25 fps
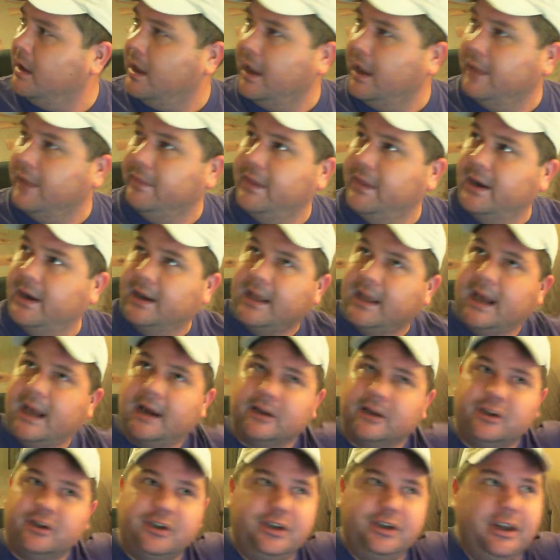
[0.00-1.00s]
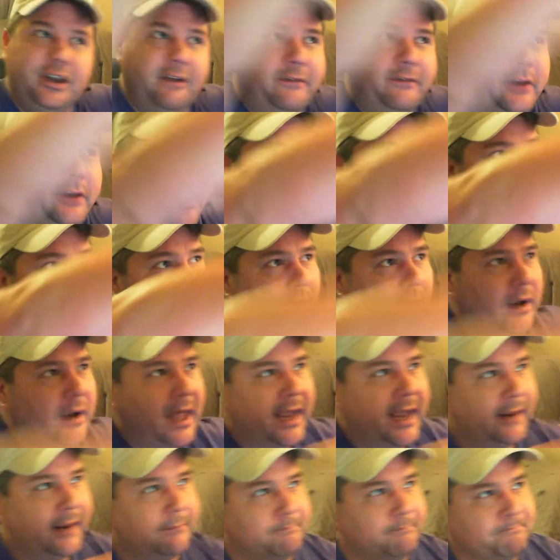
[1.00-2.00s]
And then it kind of shifted over
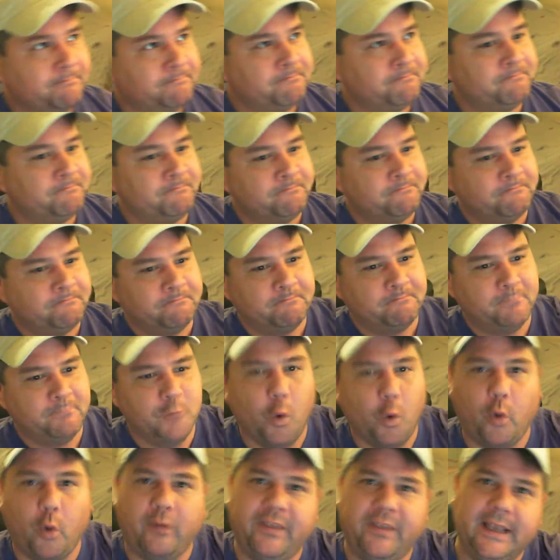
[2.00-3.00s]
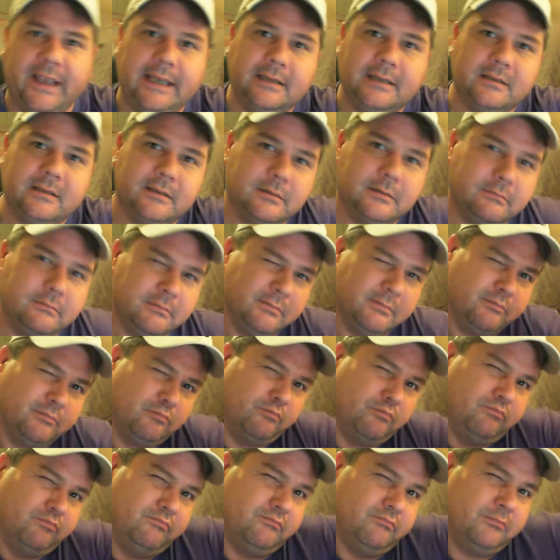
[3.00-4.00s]
like northeast,
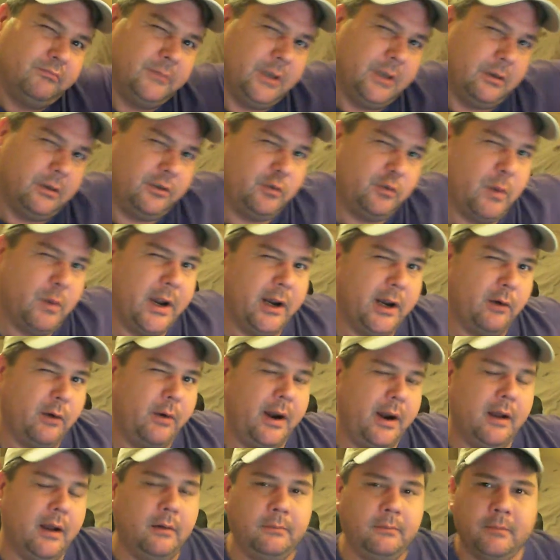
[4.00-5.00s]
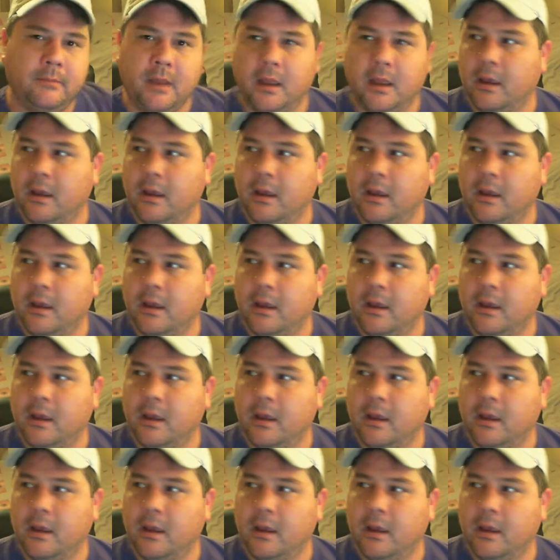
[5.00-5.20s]
swinging around.